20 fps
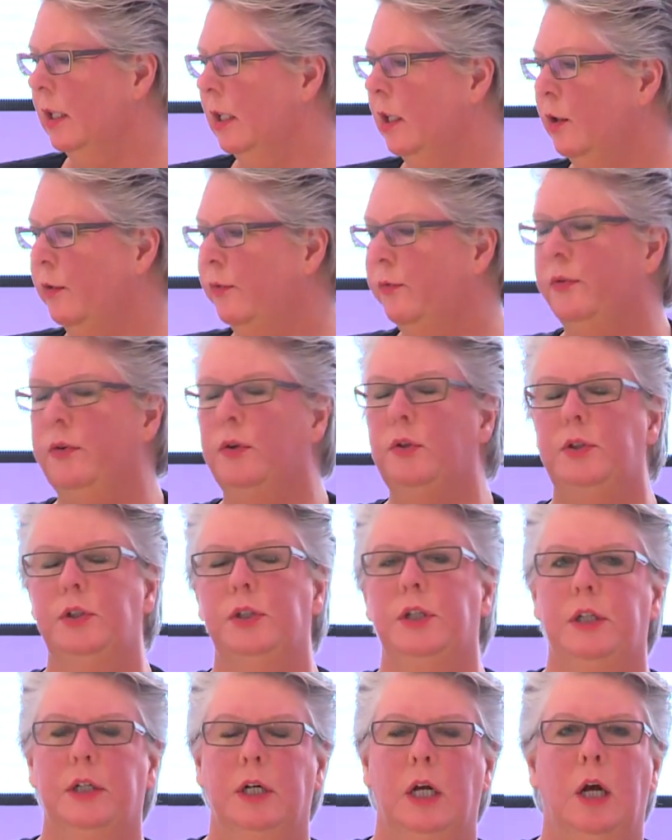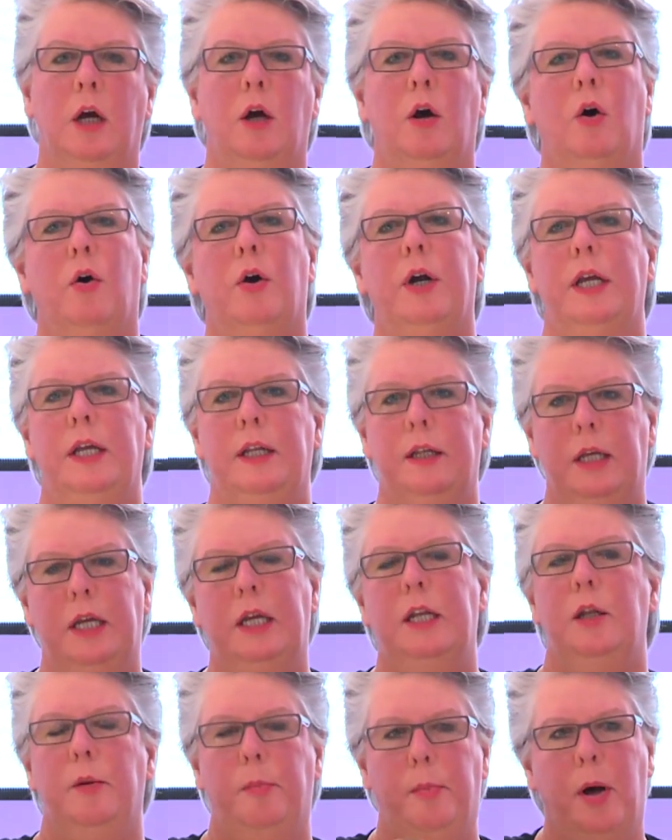that in the future or
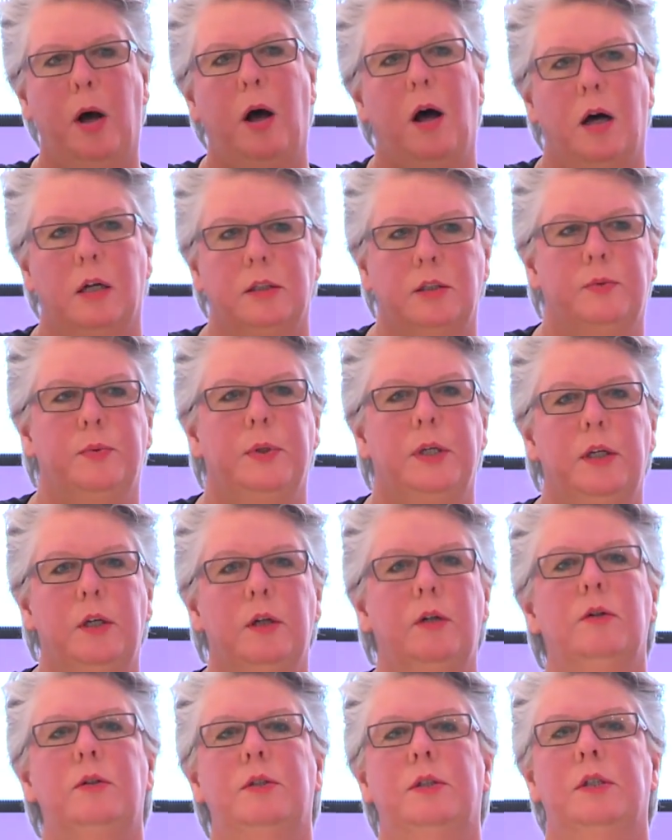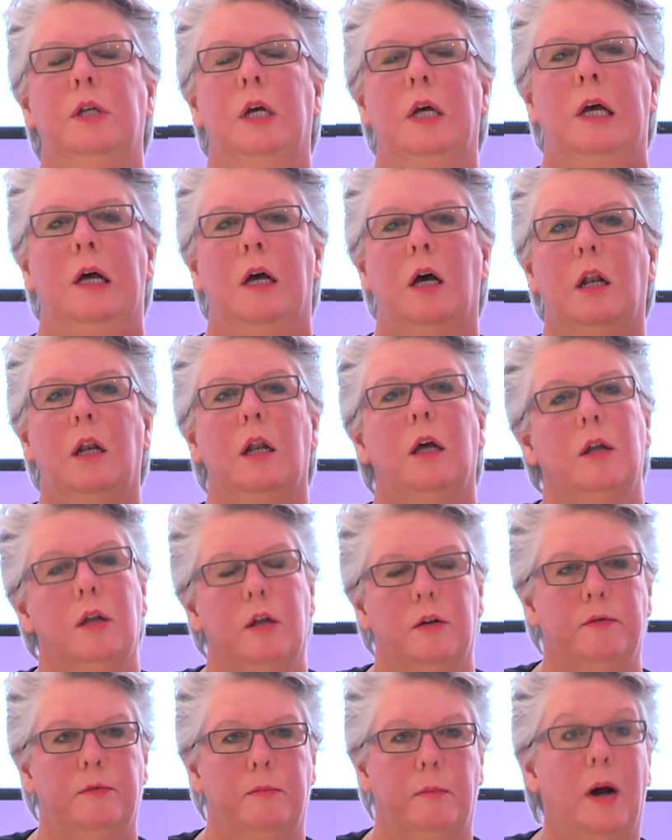in the past we used a lot
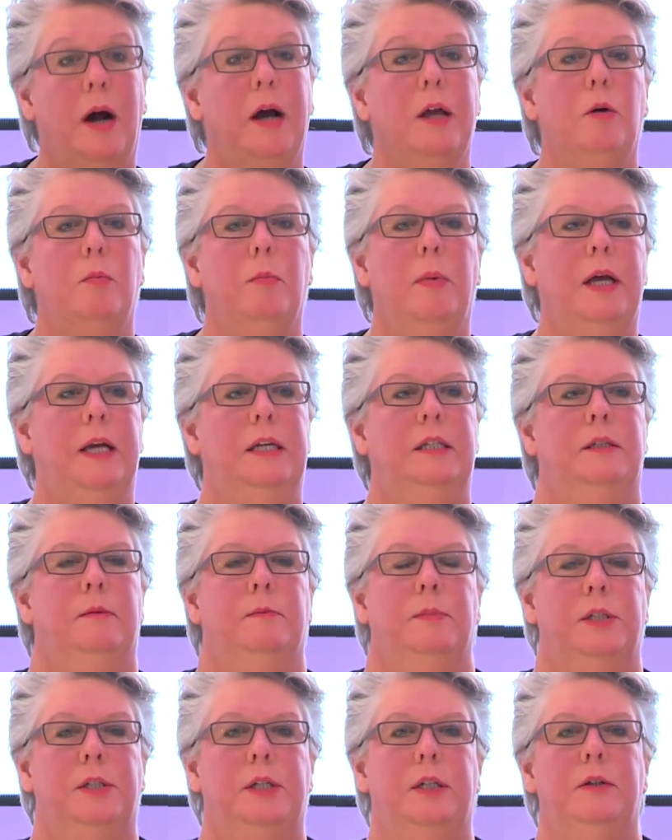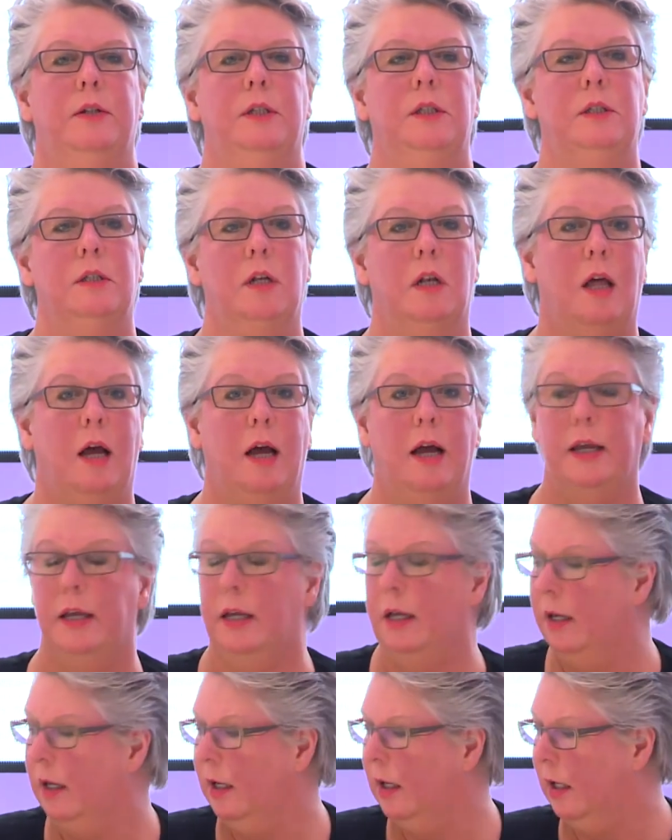of bio-based materials
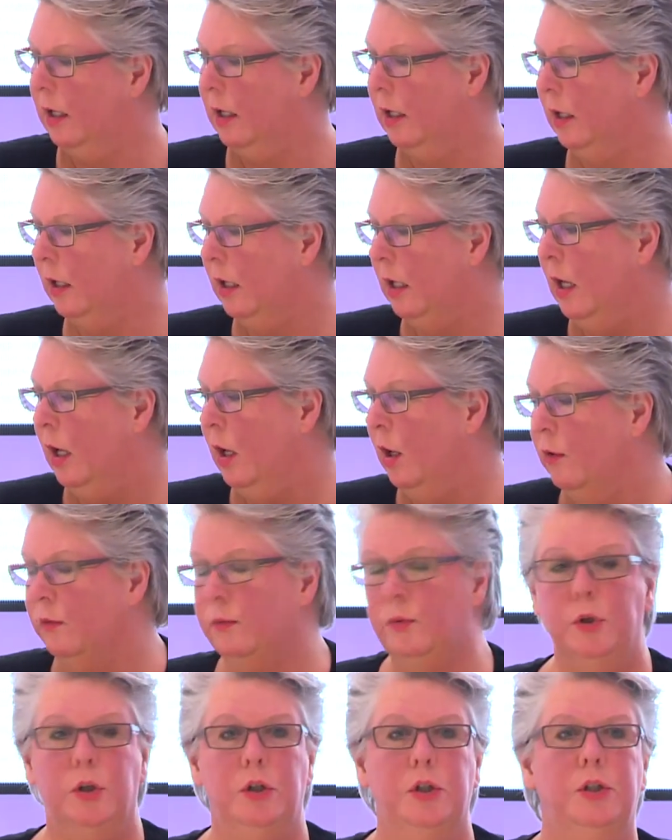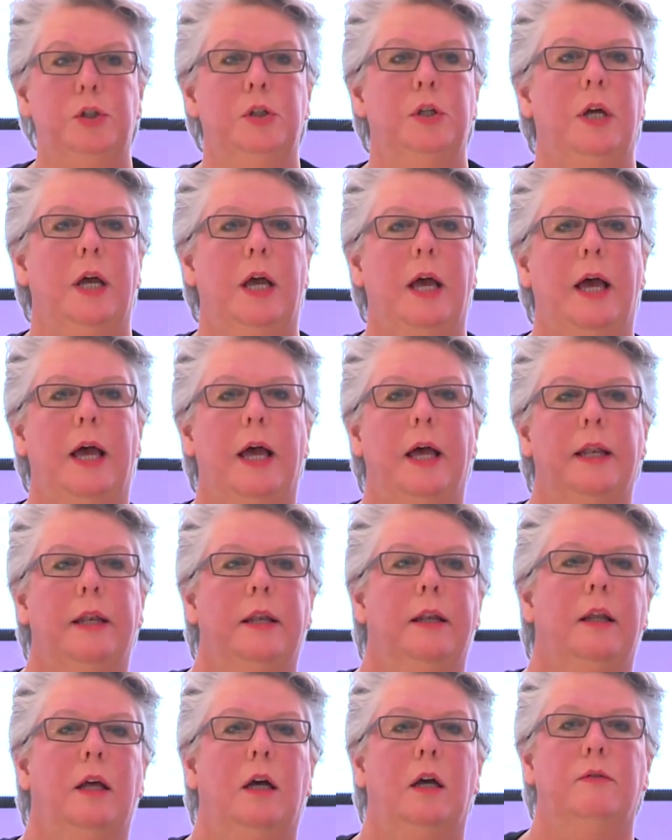like wood
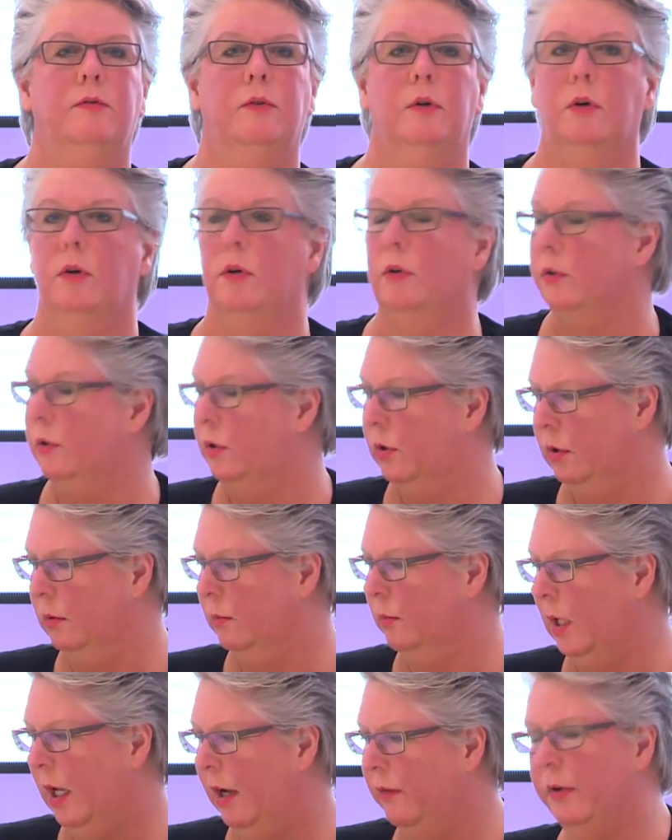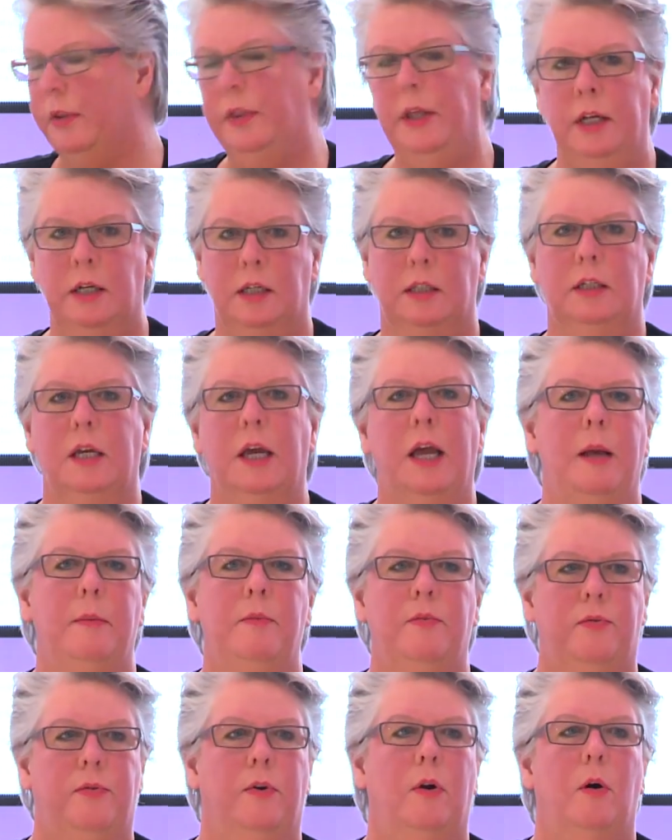and of course everything that
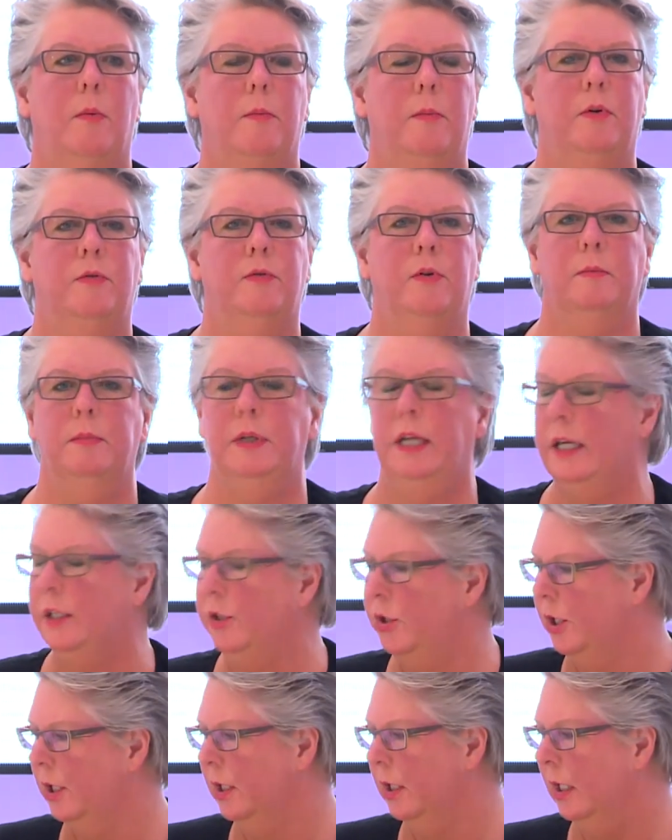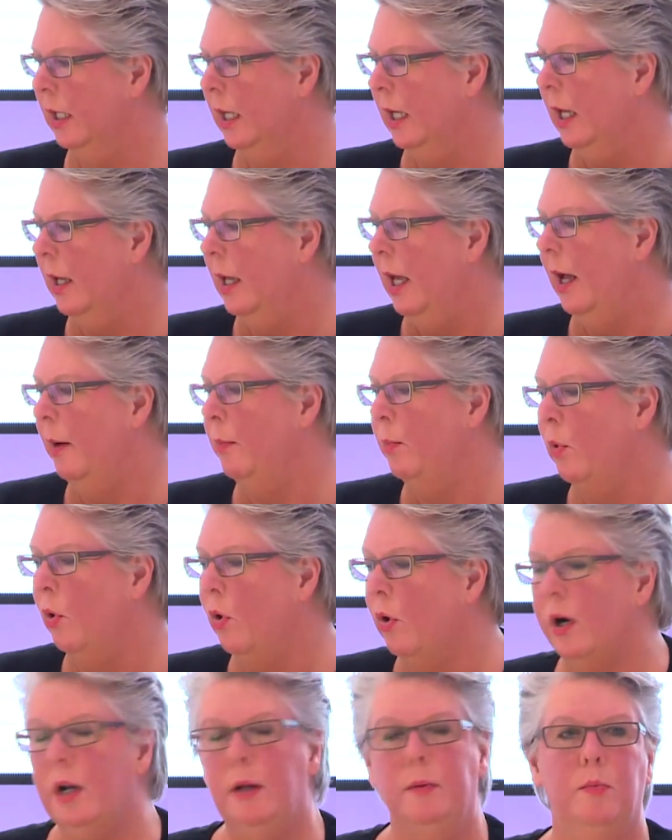came from nature. And
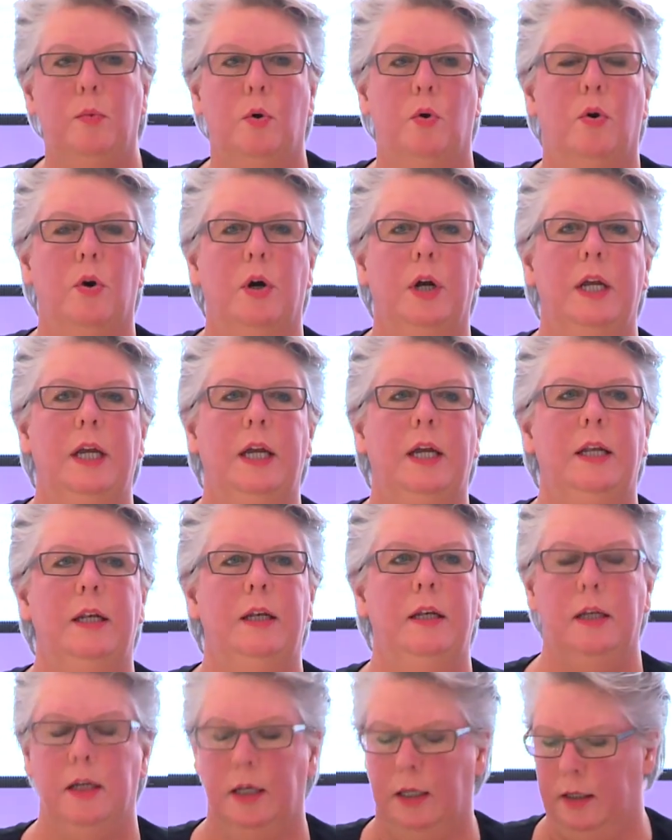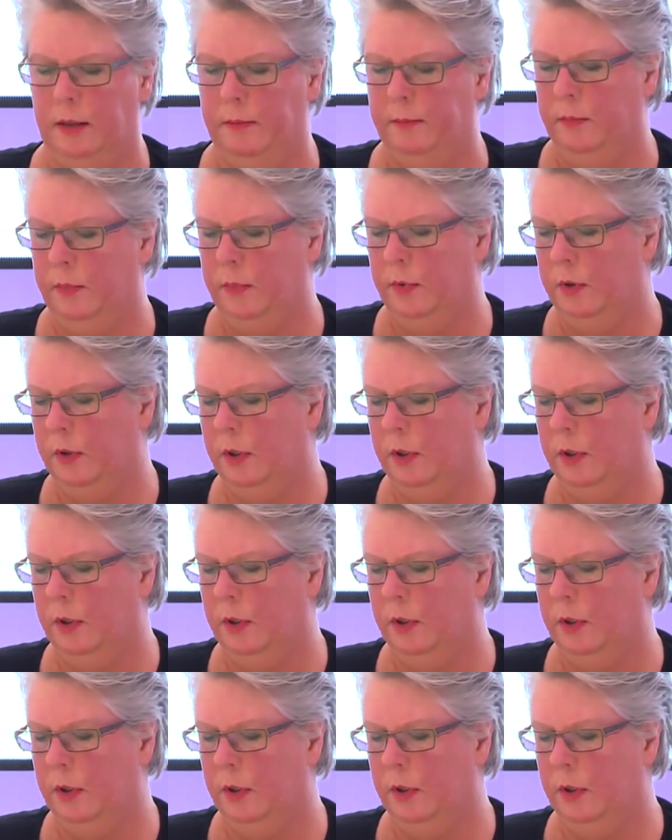more in the